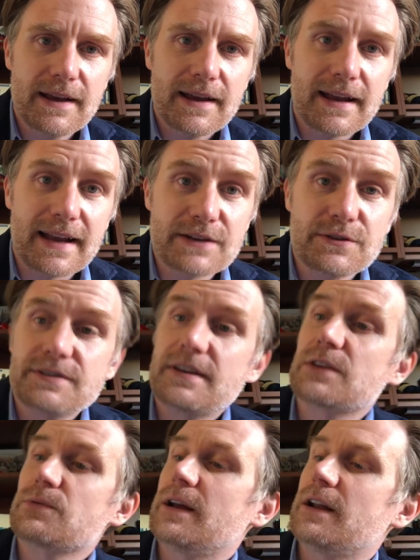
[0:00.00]
And it actually
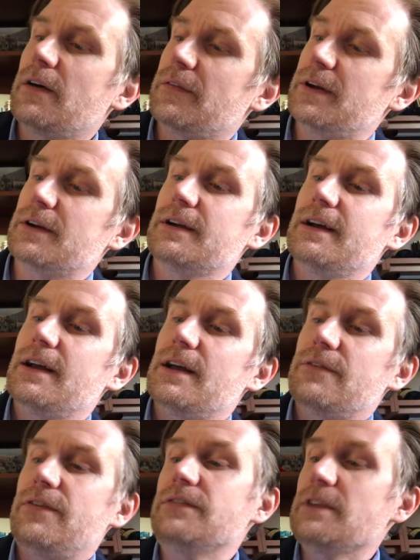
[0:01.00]
says right on there,
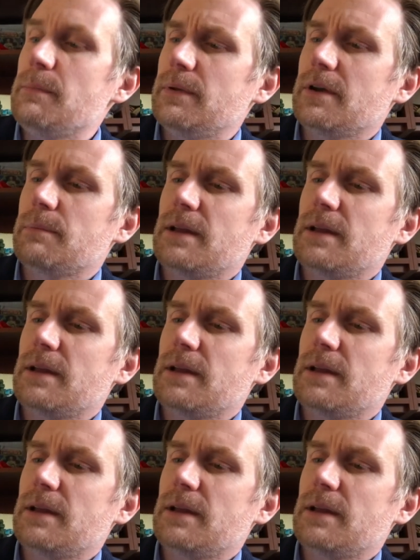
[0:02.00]
15 billion